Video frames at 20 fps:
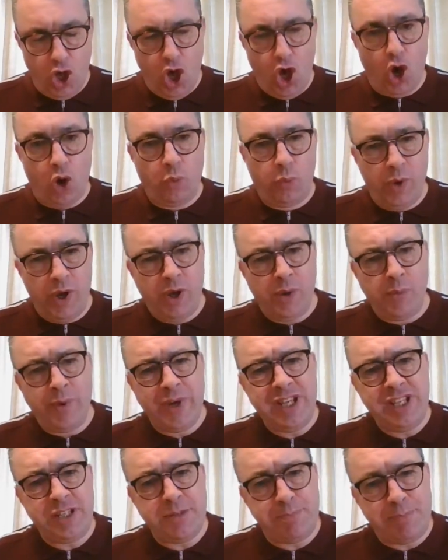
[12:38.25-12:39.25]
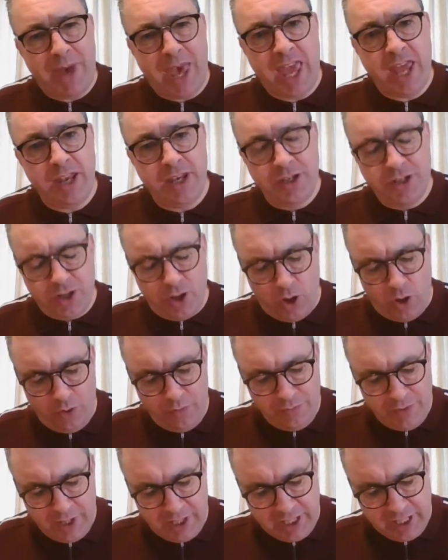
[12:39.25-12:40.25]
Or will we depend
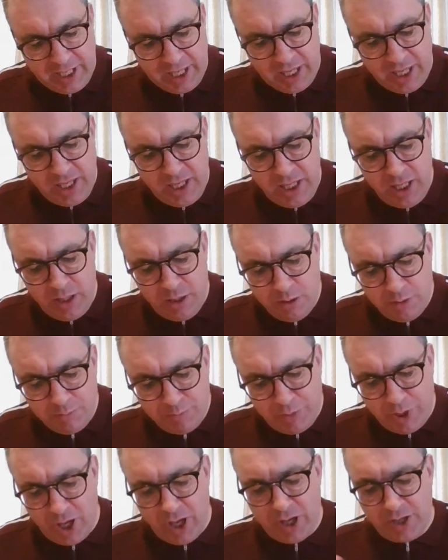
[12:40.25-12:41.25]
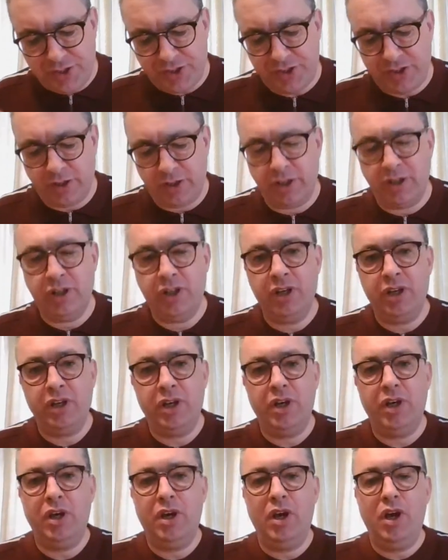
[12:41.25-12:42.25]
on the key person
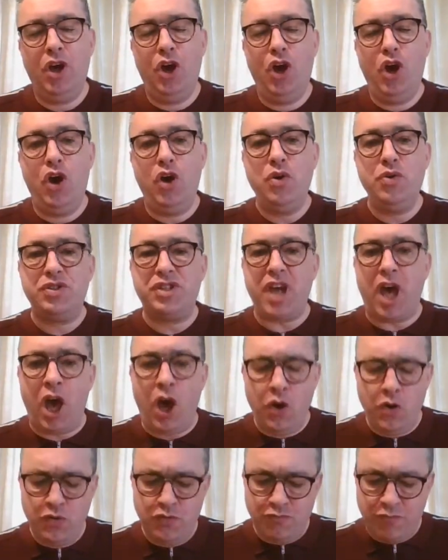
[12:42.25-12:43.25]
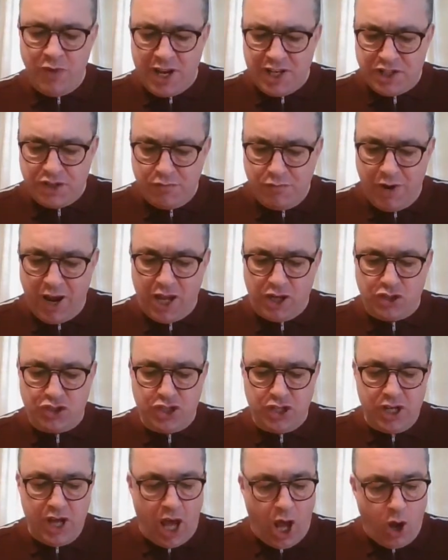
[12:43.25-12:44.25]
whose own
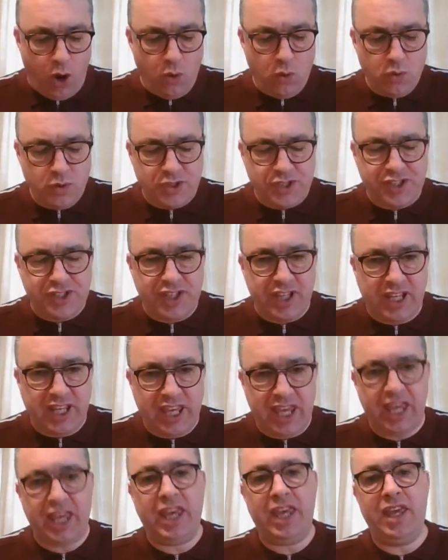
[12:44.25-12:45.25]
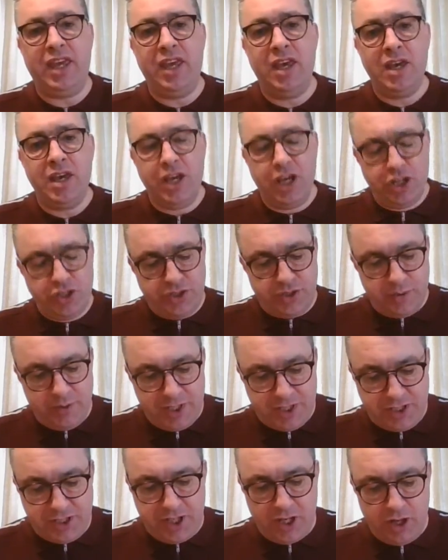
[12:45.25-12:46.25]
resurrection holds the key to
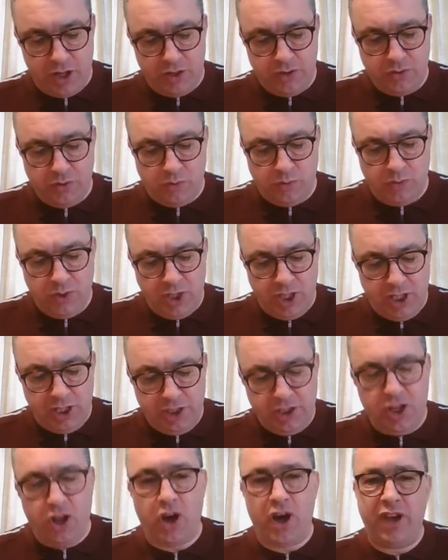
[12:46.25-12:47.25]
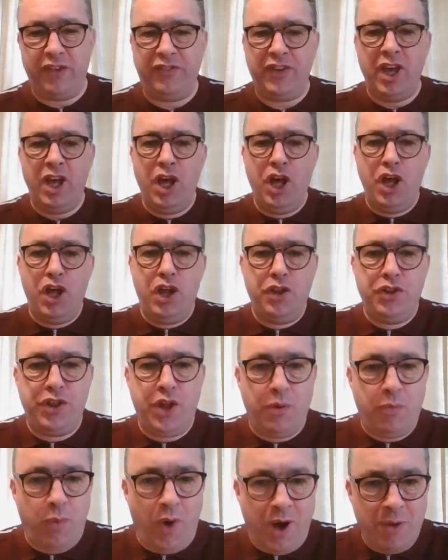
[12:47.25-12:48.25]
eternal life?
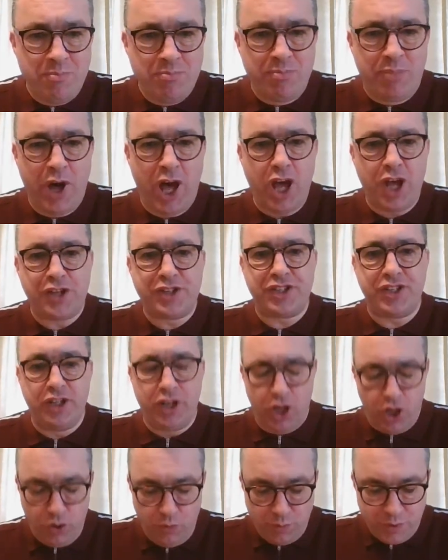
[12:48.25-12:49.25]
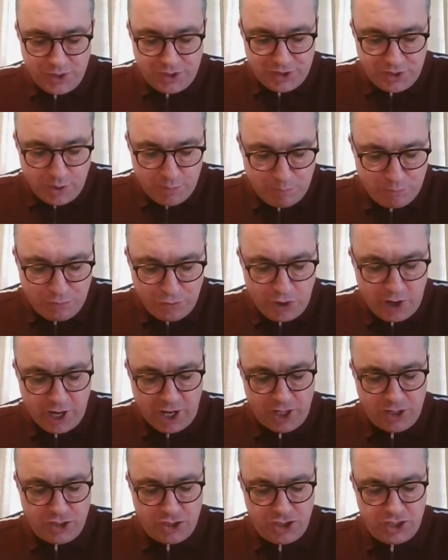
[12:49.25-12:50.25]
The one person who was the
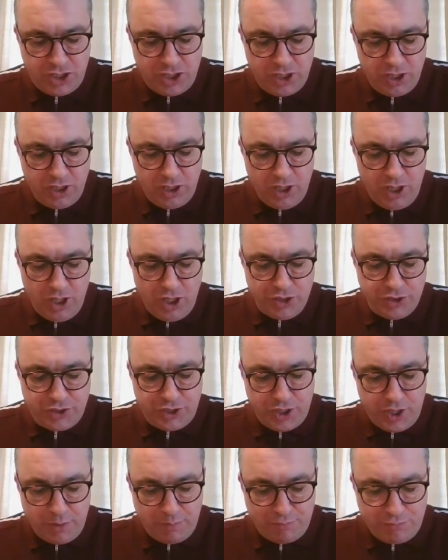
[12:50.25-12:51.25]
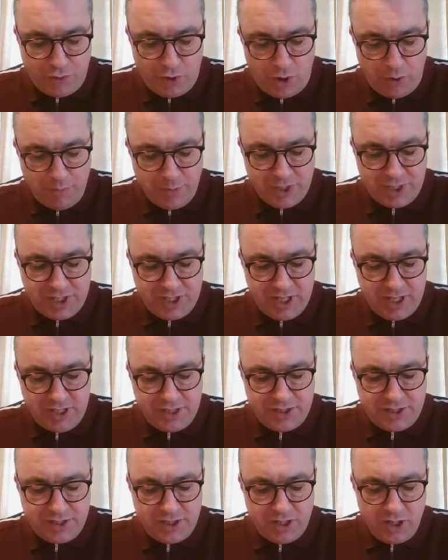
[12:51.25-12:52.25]
bridge to the
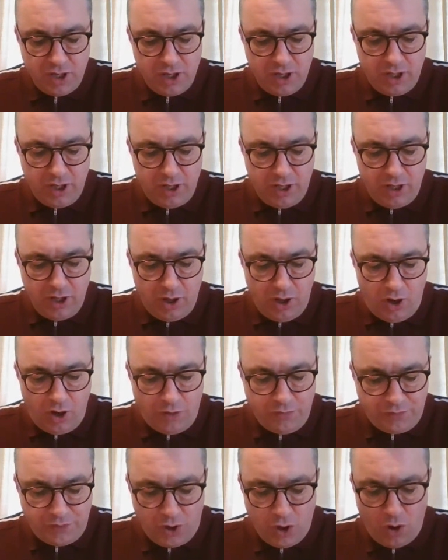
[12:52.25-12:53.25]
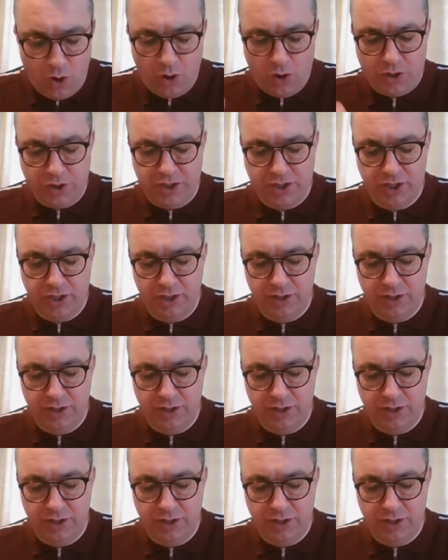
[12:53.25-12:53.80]
promises of God.